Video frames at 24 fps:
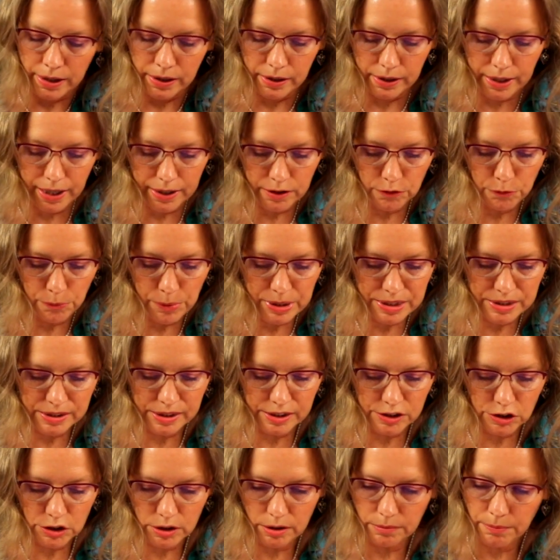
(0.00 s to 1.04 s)
kind of
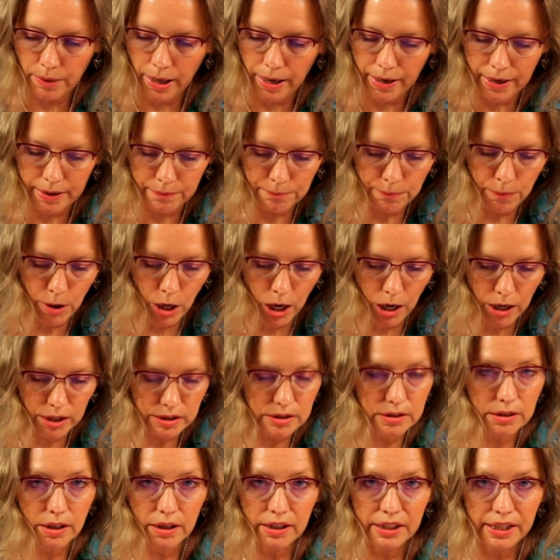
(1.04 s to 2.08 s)
position my
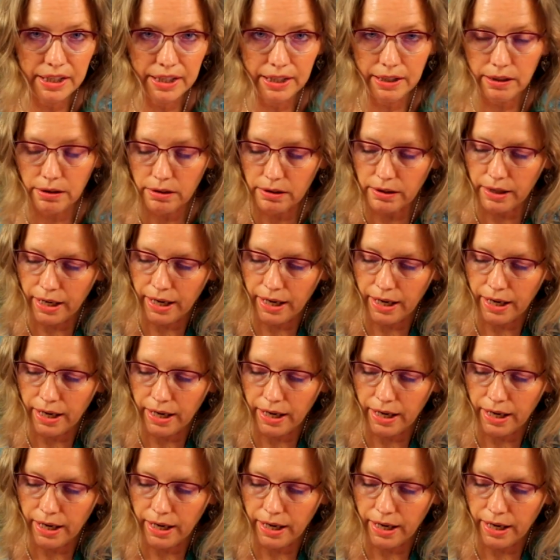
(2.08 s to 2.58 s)
moss on here,